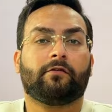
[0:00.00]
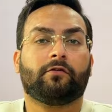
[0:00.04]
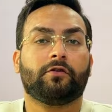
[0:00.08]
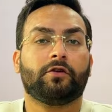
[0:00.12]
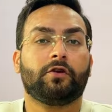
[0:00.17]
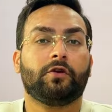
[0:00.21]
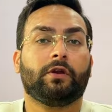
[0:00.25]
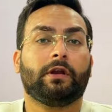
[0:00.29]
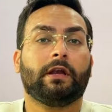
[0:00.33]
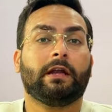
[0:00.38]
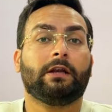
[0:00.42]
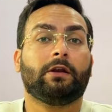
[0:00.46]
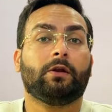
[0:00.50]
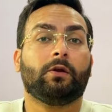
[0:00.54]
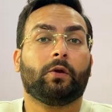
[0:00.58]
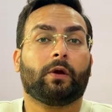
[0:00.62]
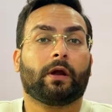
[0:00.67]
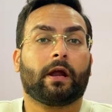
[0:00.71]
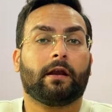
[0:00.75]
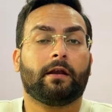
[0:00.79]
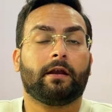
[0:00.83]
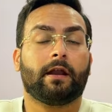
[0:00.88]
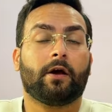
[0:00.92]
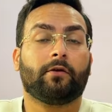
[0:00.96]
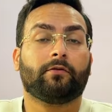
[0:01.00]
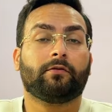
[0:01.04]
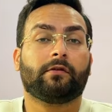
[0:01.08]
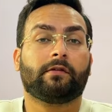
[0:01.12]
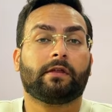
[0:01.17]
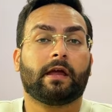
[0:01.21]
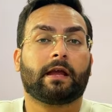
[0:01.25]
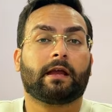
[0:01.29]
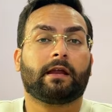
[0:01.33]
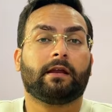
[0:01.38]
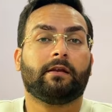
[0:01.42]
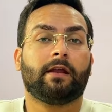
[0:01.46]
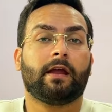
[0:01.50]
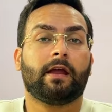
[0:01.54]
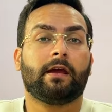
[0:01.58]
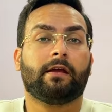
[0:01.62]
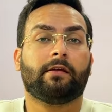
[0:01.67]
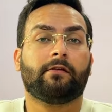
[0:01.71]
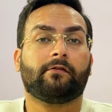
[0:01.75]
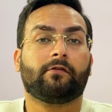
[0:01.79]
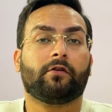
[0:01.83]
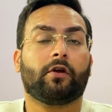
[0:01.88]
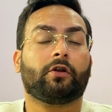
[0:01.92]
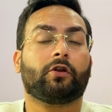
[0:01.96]
So you need to look at, now the second here
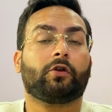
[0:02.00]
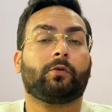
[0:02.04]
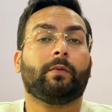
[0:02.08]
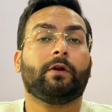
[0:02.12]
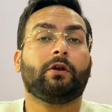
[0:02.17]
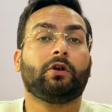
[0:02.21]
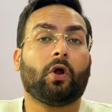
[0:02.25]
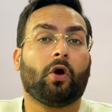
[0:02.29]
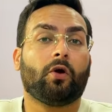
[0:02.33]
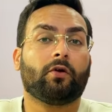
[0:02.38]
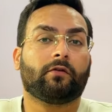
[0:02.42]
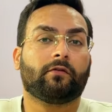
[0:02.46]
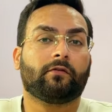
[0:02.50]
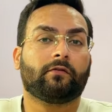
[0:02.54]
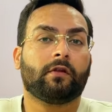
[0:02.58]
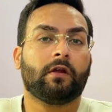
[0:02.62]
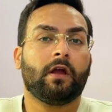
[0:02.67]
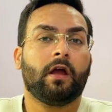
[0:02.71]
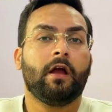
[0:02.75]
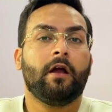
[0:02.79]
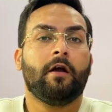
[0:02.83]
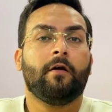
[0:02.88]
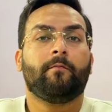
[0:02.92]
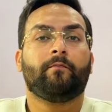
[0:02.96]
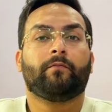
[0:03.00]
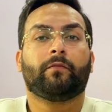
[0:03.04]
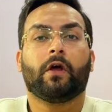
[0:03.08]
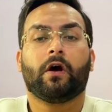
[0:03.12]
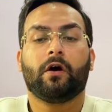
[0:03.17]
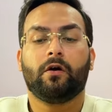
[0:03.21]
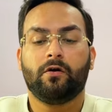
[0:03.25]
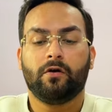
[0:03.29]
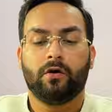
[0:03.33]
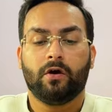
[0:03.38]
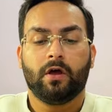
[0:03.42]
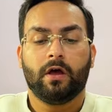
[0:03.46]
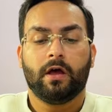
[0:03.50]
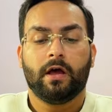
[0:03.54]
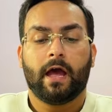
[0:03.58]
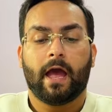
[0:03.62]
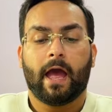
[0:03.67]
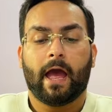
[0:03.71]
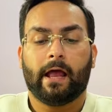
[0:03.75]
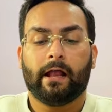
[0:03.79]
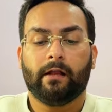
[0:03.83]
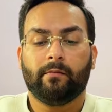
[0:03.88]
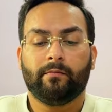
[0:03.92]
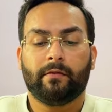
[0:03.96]
is going to be Taurus. Now
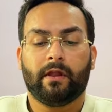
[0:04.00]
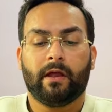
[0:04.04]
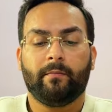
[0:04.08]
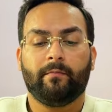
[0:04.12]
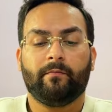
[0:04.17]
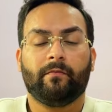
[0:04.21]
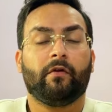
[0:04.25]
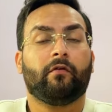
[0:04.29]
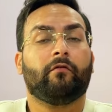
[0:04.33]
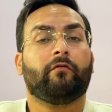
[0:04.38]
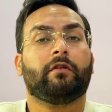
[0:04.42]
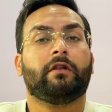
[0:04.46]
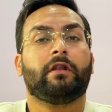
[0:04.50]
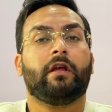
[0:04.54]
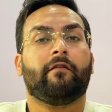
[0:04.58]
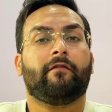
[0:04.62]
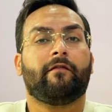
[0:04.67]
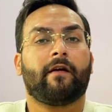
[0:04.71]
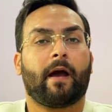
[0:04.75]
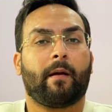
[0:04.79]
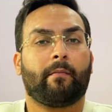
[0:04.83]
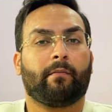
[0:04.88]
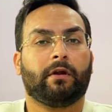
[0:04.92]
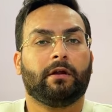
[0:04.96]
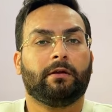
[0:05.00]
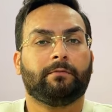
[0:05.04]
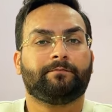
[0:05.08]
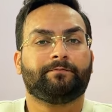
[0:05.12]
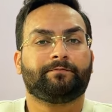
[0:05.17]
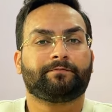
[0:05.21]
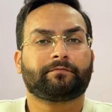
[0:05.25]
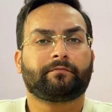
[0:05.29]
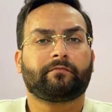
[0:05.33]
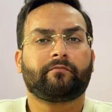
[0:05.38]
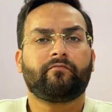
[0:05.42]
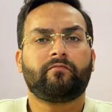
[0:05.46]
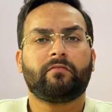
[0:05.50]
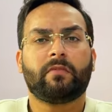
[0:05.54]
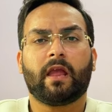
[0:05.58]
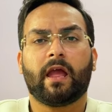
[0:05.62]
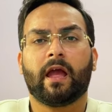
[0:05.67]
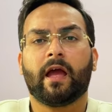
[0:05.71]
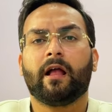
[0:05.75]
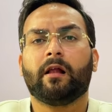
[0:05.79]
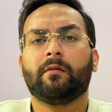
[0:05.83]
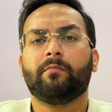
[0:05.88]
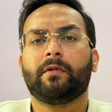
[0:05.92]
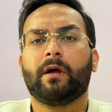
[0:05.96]
help them with their family,
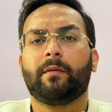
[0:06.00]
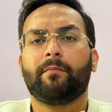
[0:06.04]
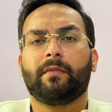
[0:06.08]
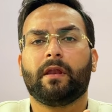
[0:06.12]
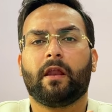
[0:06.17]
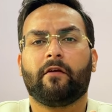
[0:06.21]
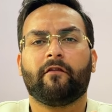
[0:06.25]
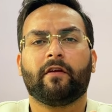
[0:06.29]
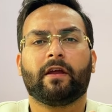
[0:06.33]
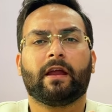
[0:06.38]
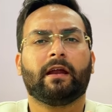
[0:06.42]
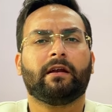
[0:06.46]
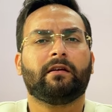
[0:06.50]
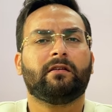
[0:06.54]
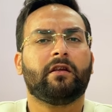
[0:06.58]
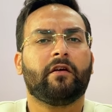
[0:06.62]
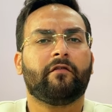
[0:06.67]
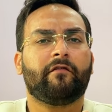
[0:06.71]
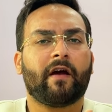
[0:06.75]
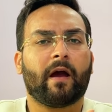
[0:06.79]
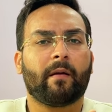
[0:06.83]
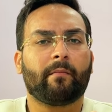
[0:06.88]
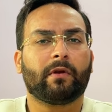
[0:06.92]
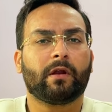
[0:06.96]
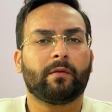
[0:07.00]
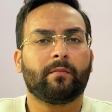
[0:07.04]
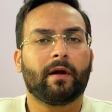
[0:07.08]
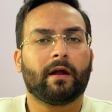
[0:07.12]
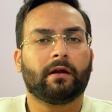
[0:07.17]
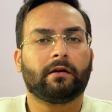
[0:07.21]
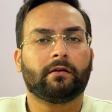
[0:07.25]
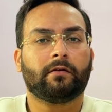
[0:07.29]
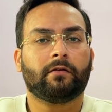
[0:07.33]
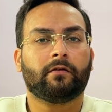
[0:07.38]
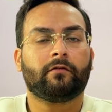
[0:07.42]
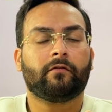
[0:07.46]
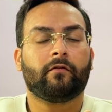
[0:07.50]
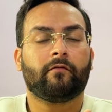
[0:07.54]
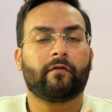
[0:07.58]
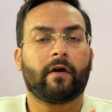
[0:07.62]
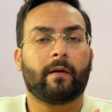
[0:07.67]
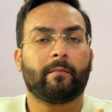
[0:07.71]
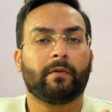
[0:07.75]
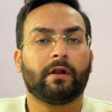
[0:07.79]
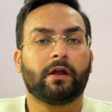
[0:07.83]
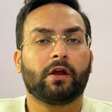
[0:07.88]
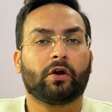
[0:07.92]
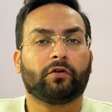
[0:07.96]
help them navigate their family matters,
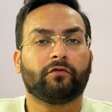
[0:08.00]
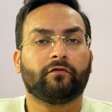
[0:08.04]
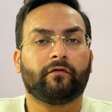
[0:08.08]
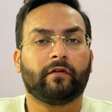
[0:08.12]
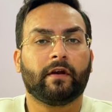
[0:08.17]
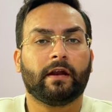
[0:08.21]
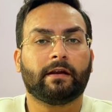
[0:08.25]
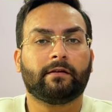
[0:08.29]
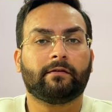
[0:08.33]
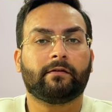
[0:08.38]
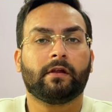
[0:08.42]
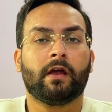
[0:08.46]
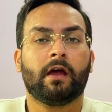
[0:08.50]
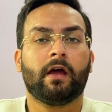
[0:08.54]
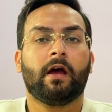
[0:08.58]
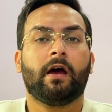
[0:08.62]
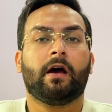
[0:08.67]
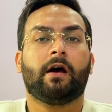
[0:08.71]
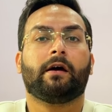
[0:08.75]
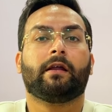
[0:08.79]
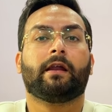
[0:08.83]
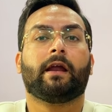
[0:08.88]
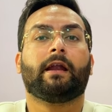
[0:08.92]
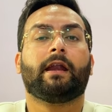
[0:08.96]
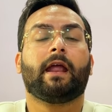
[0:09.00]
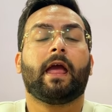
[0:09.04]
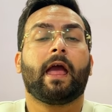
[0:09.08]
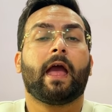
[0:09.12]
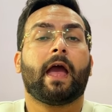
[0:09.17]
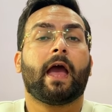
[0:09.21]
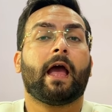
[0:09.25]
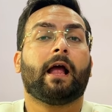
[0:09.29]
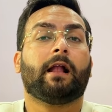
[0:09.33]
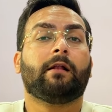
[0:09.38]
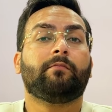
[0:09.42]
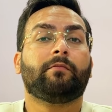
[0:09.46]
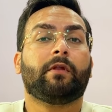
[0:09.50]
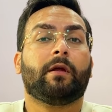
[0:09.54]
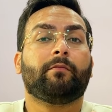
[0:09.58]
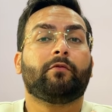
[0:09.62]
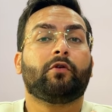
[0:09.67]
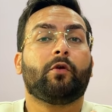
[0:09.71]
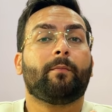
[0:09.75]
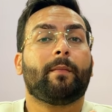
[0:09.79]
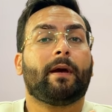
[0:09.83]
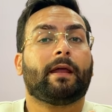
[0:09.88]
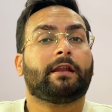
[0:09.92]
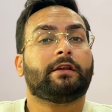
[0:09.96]
family conflicts, right? Help them
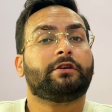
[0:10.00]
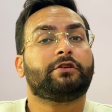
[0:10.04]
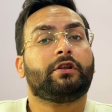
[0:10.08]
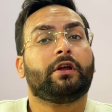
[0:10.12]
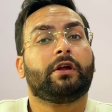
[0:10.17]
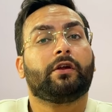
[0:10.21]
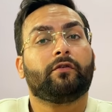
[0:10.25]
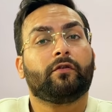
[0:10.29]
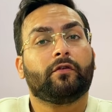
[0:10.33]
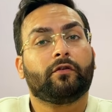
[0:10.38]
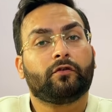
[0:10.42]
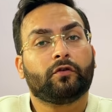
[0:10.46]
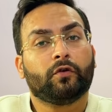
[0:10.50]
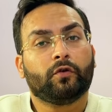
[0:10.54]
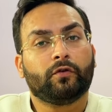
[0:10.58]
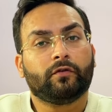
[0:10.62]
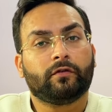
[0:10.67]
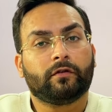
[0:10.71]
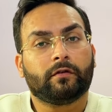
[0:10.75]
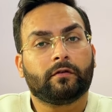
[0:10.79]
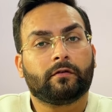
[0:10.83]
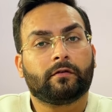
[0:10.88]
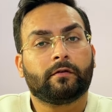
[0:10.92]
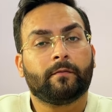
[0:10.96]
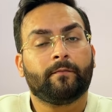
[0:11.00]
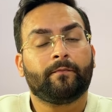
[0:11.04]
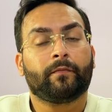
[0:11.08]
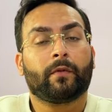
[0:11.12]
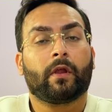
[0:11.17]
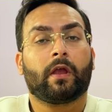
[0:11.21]
to manage their resources.